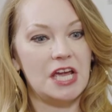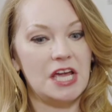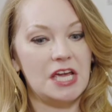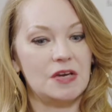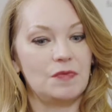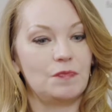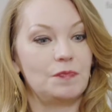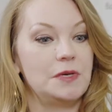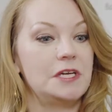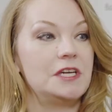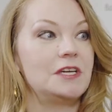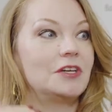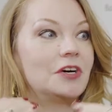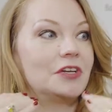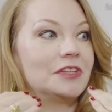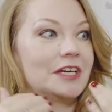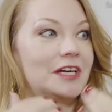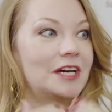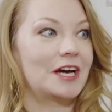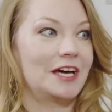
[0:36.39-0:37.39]
in being
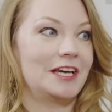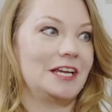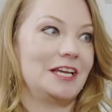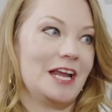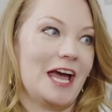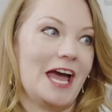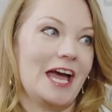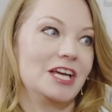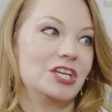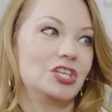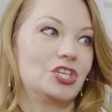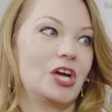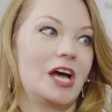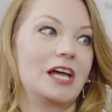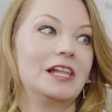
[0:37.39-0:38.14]
on the cutting edge.